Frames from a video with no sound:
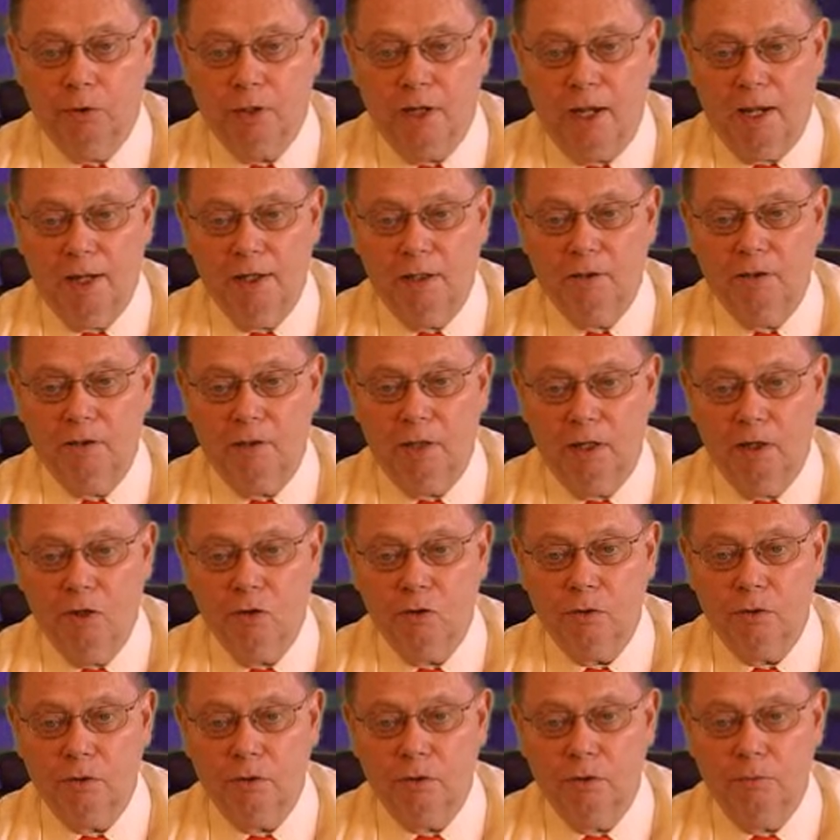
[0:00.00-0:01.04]
has
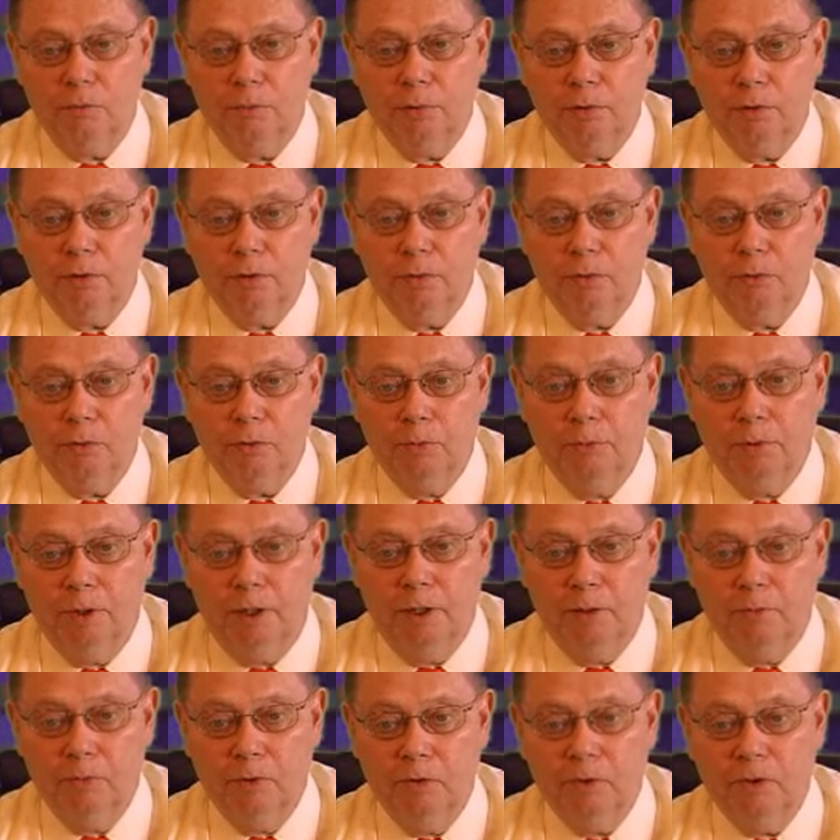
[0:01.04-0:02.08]
interest and principal
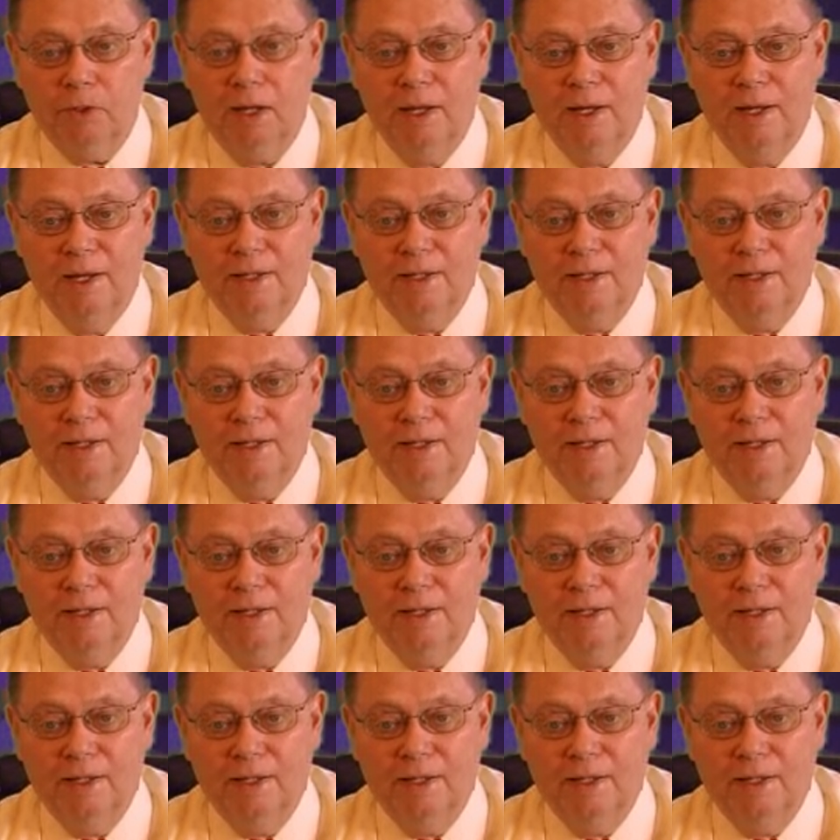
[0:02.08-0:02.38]
payments